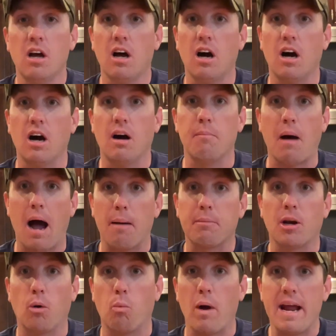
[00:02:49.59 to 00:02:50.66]
I'm
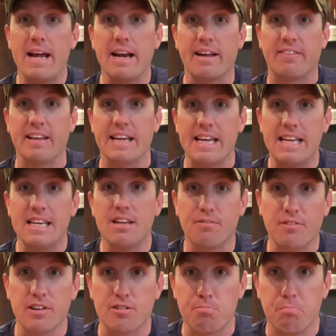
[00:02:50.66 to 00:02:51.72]
gonna weigh it at the end of
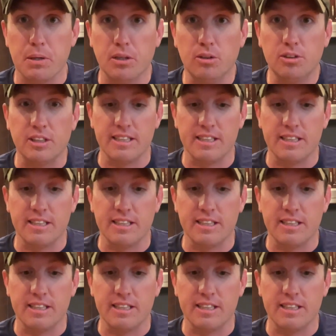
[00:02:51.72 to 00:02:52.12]
this build